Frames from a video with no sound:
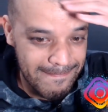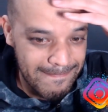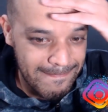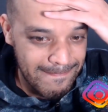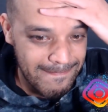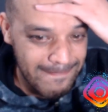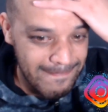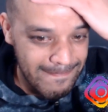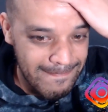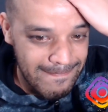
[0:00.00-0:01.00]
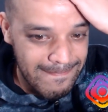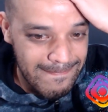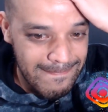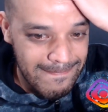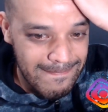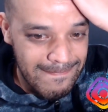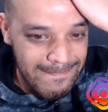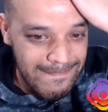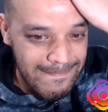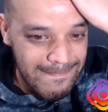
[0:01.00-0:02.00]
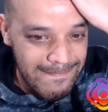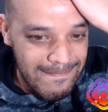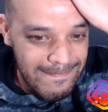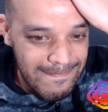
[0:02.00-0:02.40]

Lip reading: [no speech]